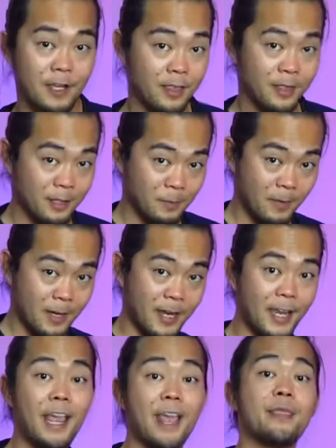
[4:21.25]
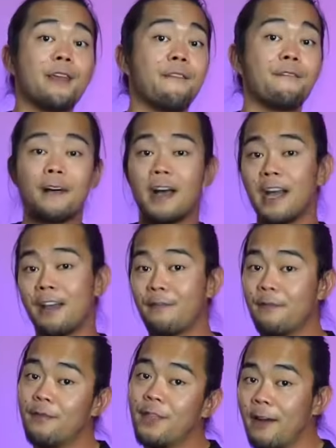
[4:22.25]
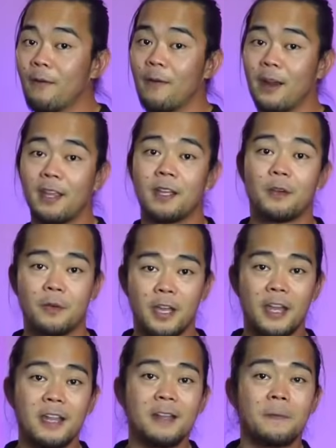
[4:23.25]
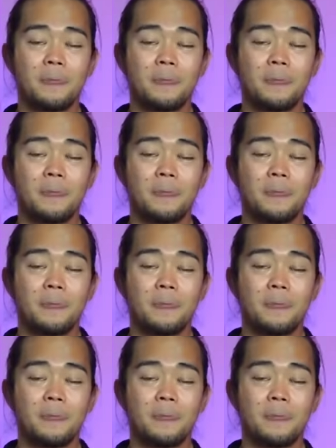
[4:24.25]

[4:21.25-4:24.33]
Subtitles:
this way and then 5 that way. Okay?